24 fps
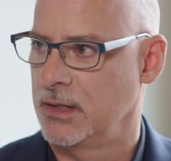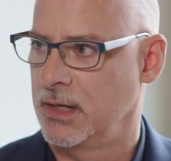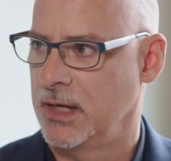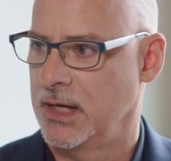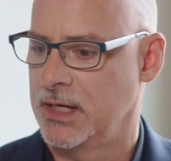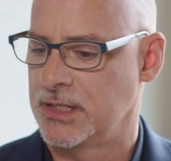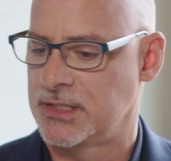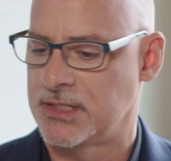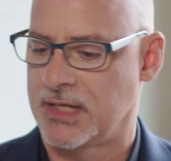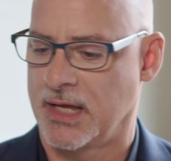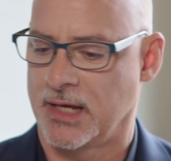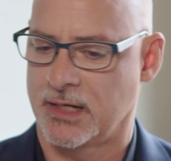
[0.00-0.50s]

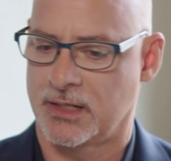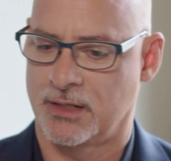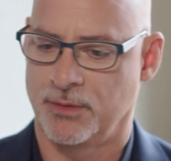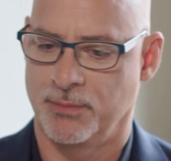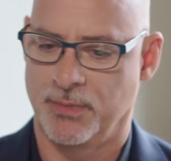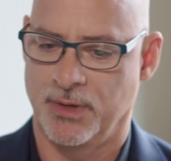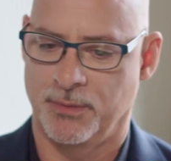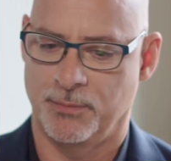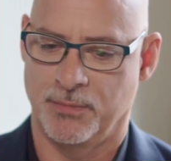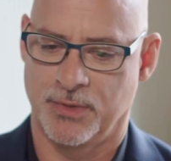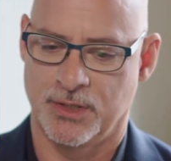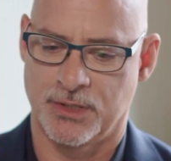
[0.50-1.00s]
It's that
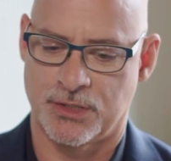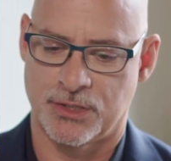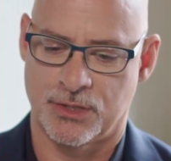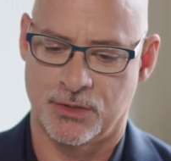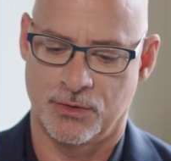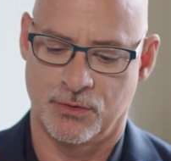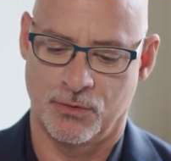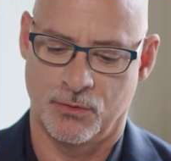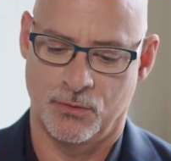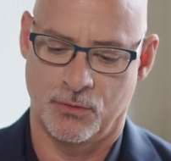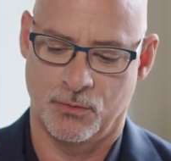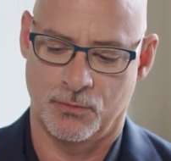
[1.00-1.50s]
commitment
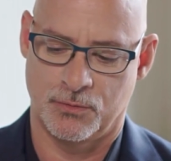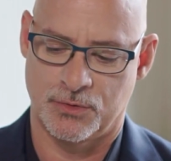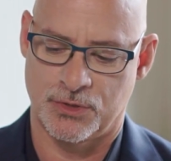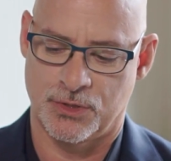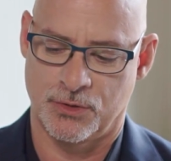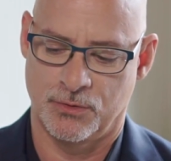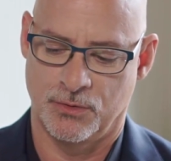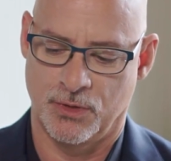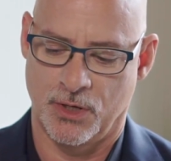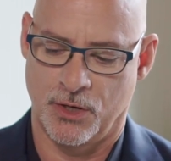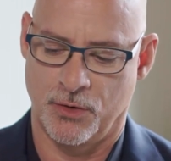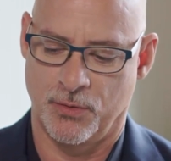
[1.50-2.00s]
to
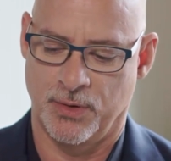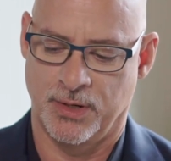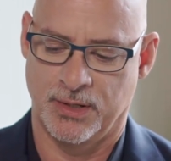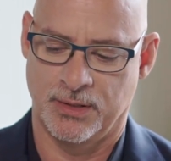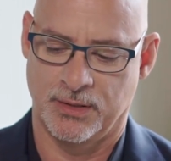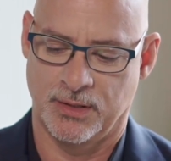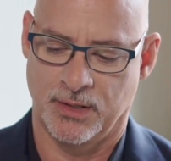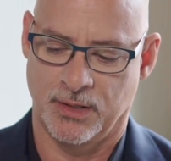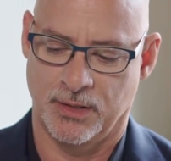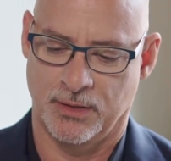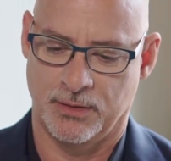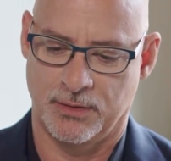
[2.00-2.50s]
knowing
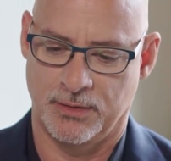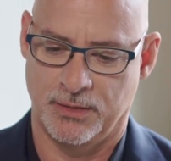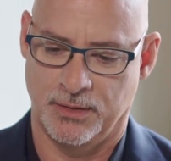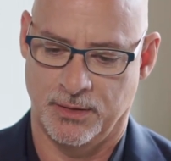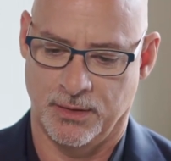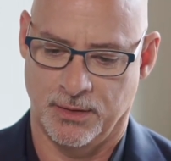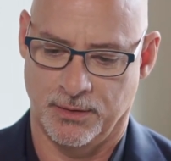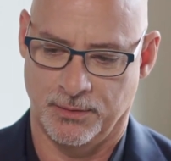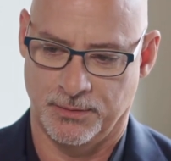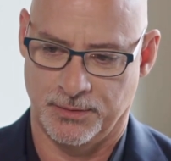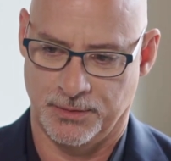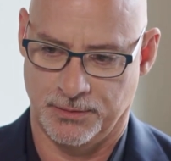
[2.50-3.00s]
that, you
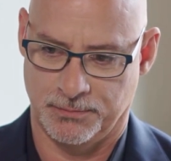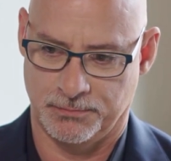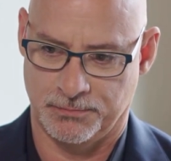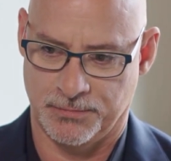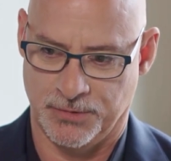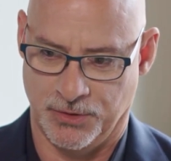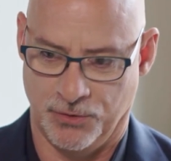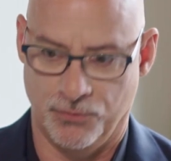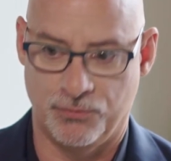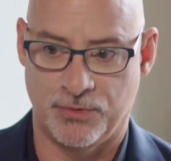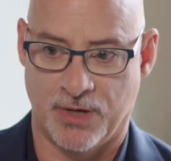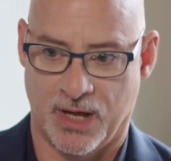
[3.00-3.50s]
know,
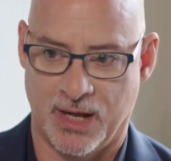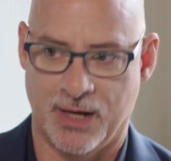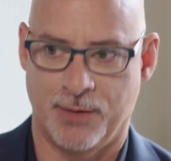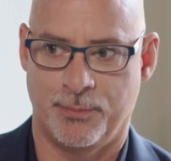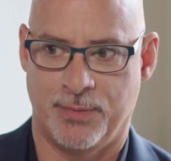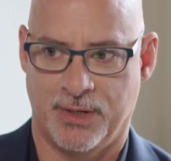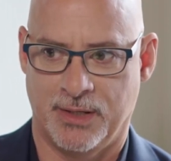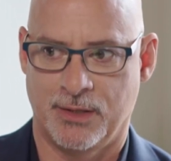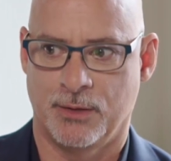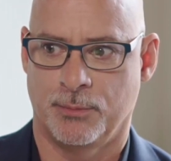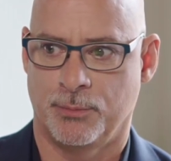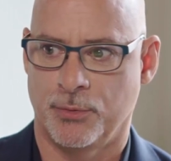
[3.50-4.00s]
you've got to
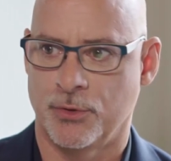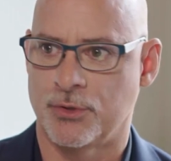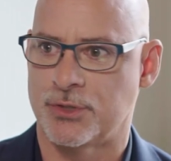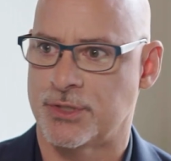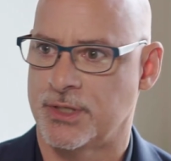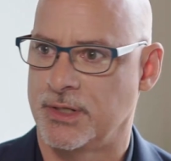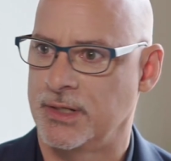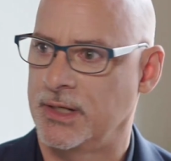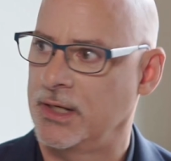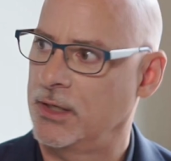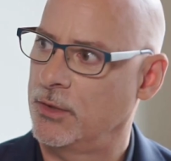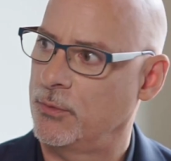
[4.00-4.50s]
be the
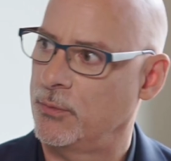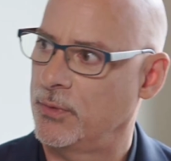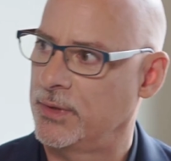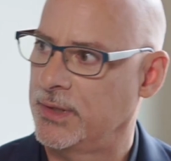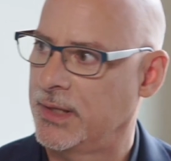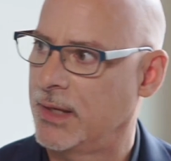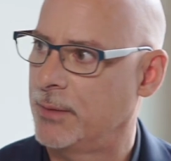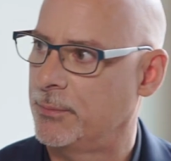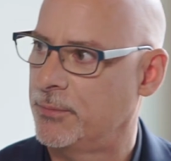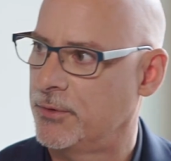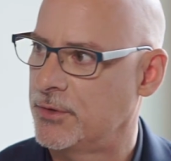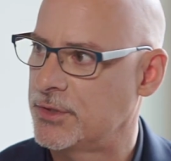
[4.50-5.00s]
person here when
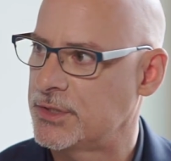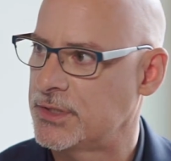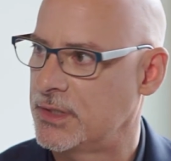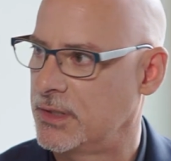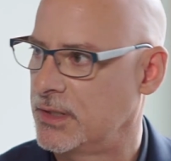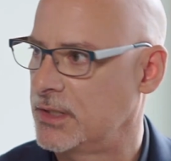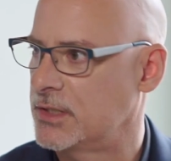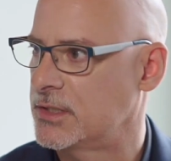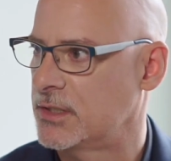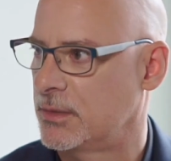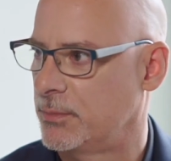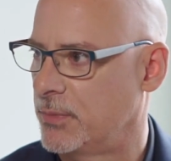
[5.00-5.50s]
that person
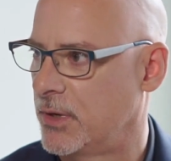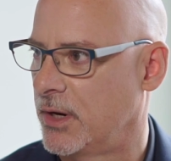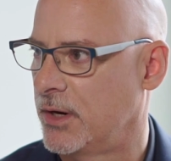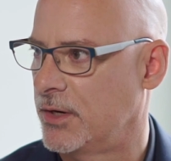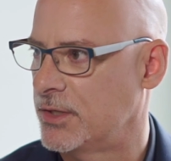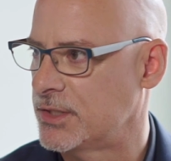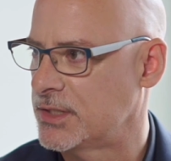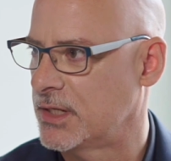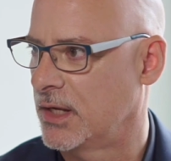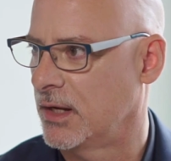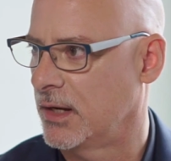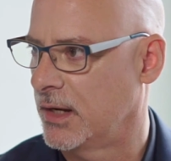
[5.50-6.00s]
needs to buy or
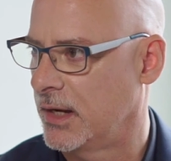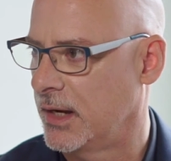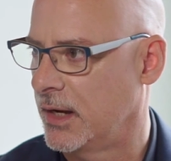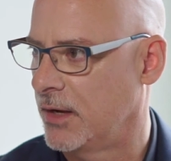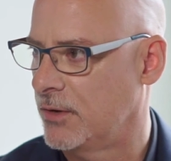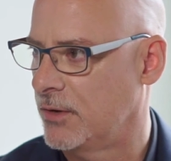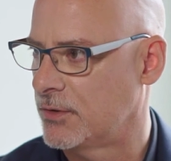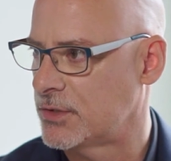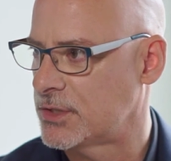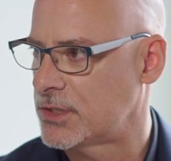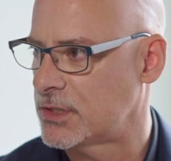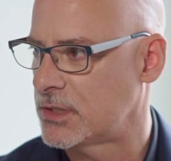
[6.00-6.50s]
sell a
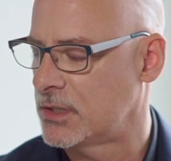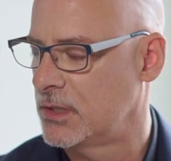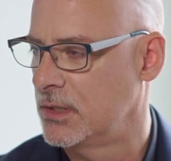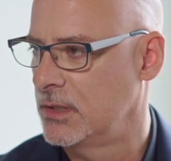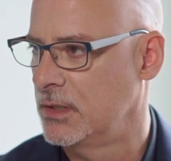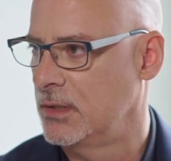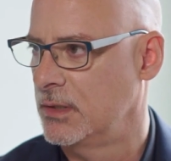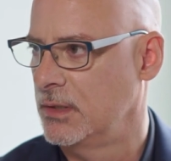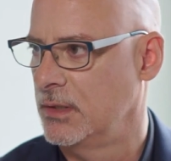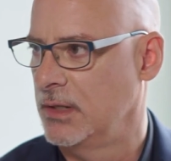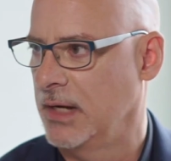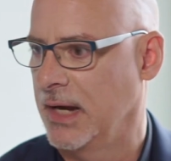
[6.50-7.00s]
house.
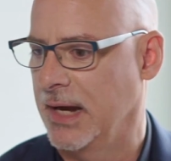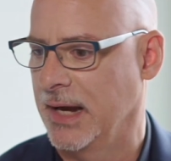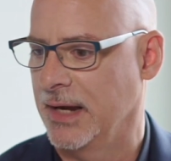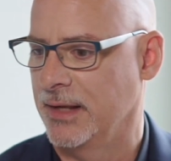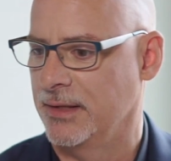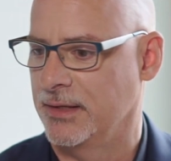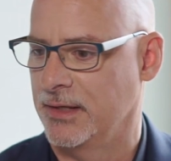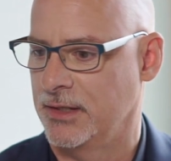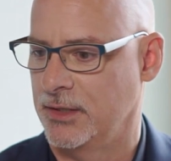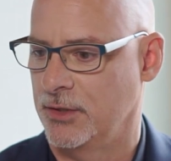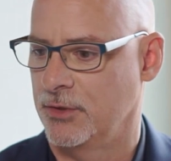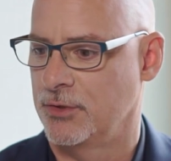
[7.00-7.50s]
And
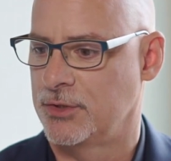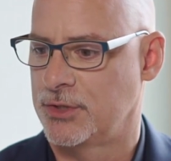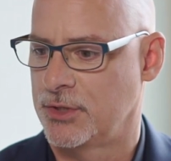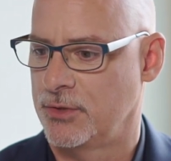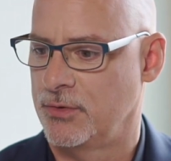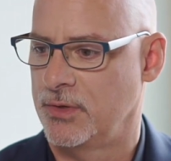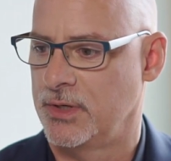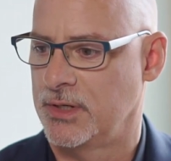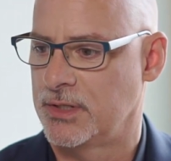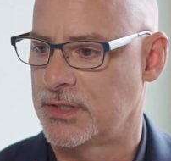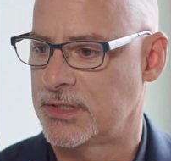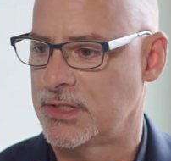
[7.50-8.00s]
that your
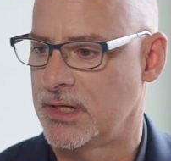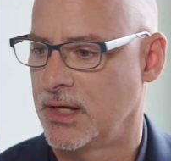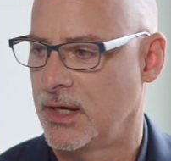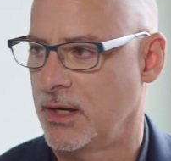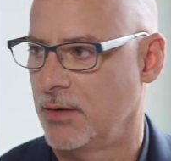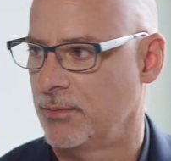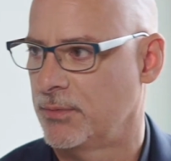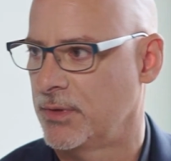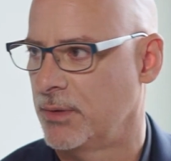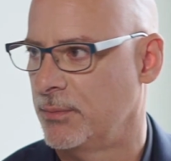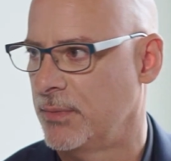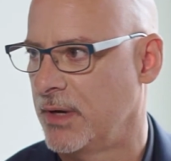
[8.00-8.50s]
duty is to
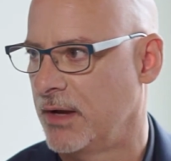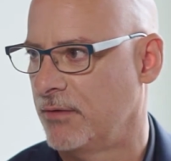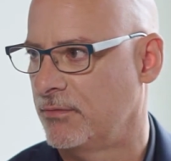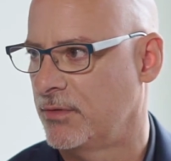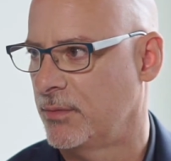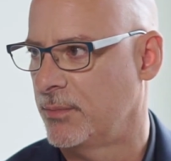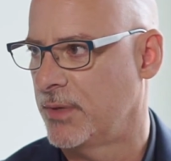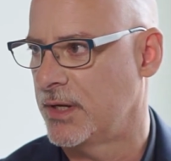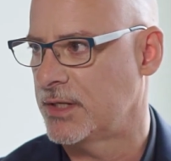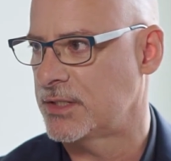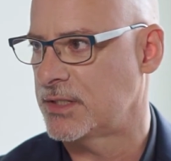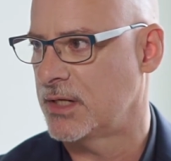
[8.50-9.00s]
help them have the
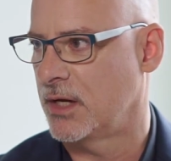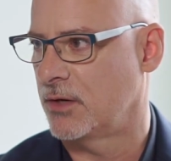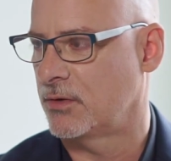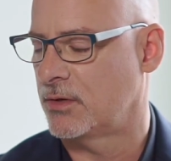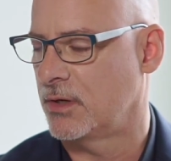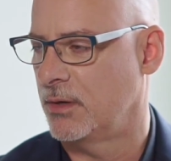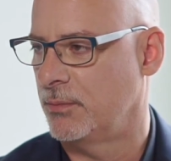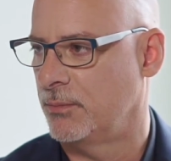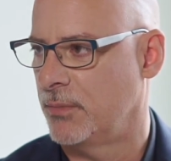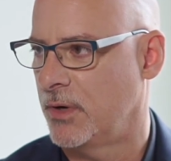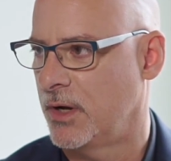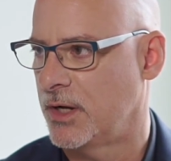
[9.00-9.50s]
best
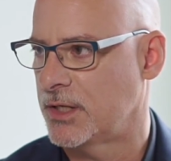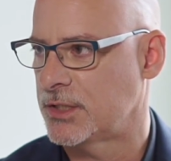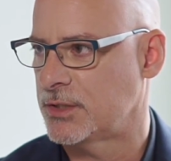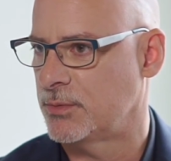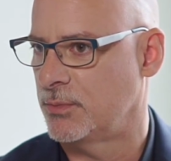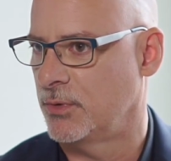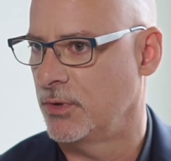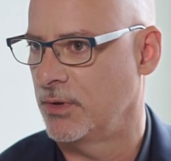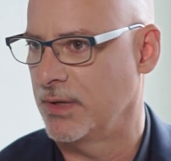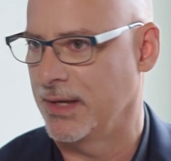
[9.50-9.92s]
outcome possible.